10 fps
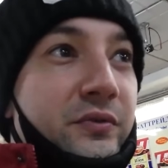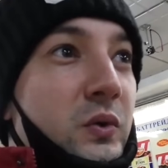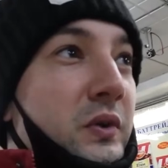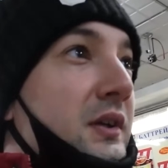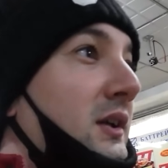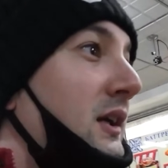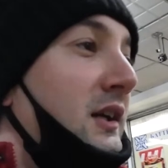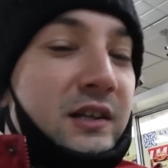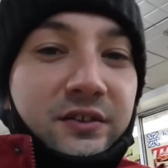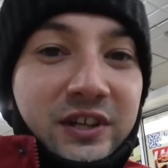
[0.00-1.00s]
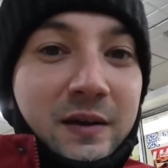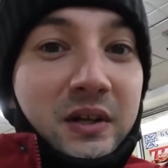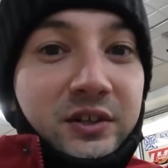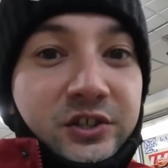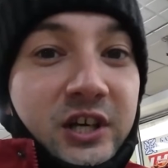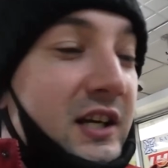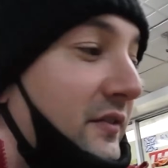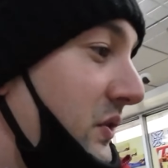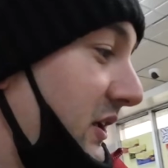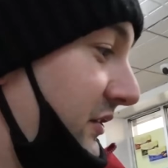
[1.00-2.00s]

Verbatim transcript: the phone. Same as in China, for